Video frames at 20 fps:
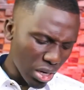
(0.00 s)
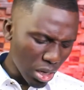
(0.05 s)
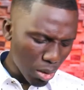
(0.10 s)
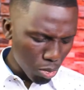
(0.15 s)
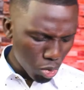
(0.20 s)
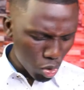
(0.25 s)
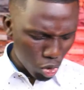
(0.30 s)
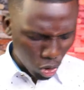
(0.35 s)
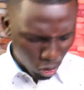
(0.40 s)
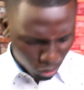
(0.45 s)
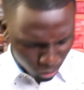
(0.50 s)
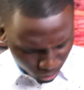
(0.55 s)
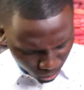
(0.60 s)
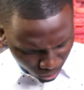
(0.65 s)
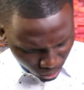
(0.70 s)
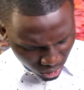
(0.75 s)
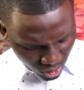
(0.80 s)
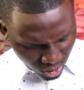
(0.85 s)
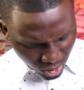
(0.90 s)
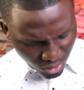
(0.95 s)
book of
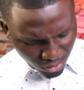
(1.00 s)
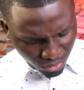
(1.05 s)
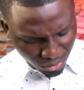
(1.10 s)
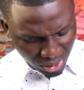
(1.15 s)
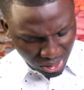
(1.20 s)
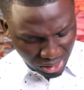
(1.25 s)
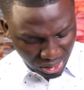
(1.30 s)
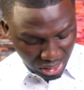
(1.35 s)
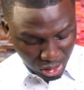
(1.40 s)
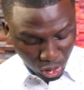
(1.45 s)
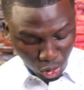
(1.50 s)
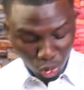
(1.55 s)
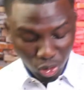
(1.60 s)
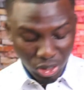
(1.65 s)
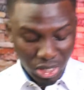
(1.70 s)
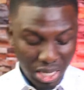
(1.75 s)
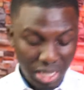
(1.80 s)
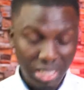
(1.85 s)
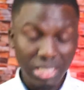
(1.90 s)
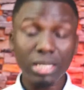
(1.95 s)
1
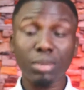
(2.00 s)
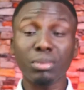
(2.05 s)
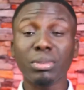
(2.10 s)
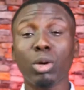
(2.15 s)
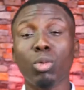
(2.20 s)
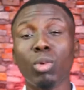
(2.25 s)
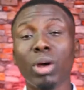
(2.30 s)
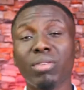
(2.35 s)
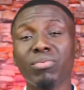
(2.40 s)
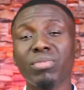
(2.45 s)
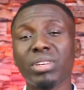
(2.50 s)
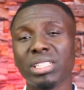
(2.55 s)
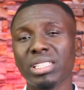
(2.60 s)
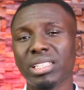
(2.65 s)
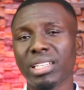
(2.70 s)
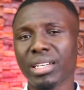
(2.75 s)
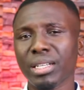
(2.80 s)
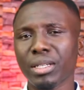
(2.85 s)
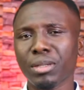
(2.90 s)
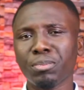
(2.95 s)
Thessalonians chapter 1 verse
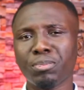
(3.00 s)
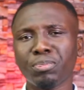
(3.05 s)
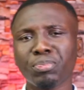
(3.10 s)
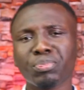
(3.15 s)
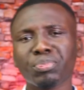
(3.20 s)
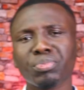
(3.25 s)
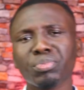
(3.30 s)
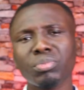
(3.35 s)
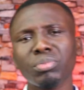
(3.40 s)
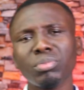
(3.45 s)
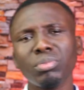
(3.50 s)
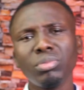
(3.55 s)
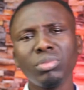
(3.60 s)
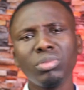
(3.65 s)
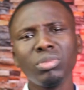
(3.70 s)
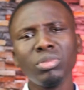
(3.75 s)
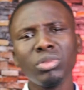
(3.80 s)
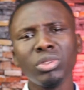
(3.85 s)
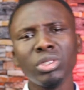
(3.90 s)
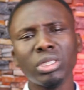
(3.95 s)
3,
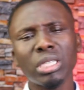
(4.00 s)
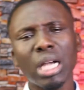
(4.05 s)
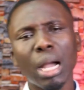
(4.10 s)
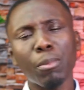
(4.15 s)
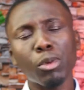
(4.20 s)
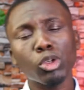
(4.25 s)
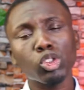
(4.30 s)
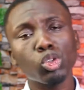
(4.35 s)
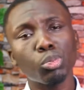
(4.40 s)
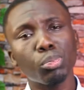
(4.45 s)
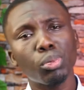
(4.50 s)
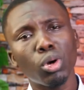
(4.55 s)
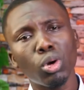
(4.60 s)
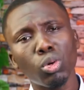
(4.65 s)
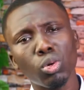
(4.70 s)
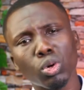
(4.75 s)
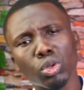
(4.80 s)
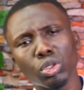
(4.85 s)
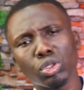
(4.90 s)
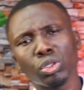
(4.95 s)
Apostle
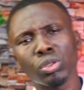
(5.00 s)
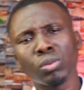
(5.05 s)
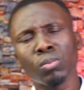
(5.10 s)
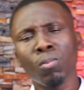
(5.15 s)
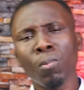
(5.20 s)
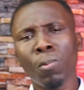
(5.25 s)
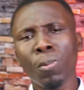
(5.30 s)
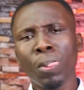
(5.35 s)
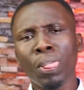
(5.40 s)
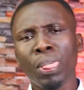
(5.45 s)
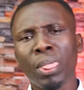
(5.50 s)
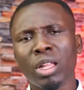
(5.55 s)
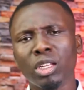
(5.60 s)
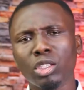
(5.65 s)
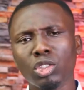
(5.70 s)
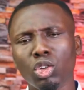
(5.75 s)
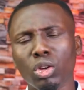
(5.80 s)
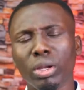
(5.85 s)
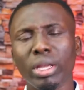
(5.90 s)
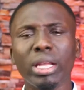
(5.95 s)
Paul was
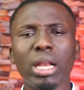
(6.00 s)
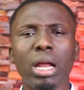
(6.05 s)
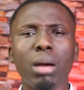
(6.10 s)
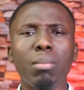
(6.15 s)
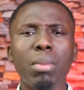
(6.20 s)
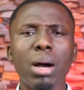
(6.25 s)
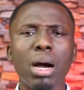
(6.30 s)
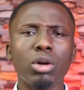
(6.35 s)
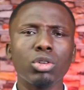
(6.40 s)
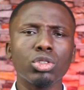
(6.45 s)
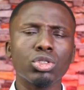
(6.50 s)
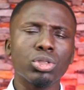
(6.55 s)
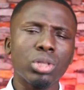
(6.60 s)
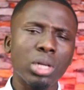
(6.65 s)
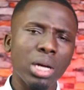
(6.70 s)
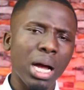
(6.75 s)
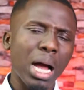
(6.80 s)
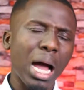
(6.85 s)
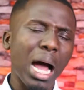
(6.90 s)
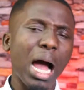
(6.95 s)
talking about
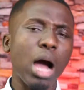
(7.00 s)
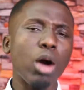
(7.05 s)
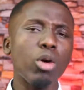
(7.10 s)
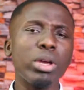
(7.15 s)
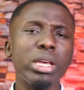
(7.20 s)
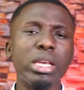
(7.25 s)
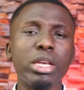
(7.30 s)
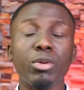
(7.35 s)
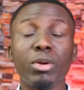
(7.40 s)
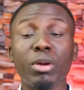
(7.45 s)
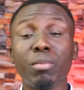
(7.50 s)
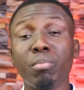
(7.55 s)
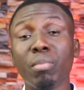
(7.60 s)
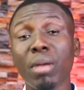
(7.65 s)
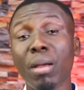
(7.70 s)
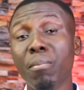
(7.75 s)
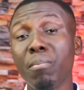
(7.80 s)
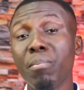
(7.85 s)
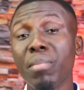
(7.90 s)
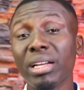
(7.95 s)
how he
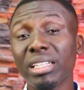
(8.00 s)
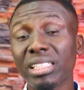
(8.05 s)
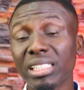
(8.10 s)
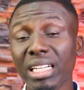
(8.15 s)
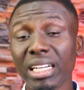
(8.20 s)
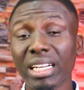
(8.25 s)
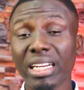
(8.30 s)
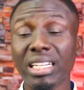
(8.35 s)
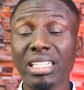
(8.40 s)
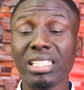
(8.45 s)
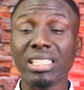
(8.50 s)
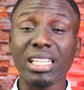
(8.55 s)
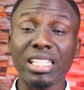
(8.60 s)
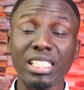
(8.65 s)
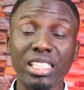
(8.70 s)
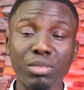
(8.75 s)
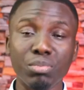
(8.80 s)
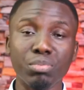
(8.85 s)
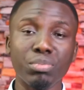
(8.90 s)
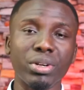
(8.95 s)
remembers the
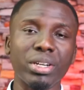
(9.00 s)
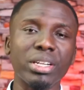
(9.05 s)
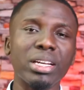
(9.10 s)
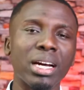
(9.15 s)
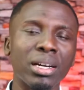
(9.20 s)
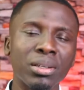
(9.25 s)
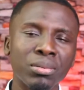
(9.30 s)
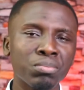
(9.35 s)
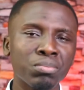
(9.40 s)
Christians in prayer.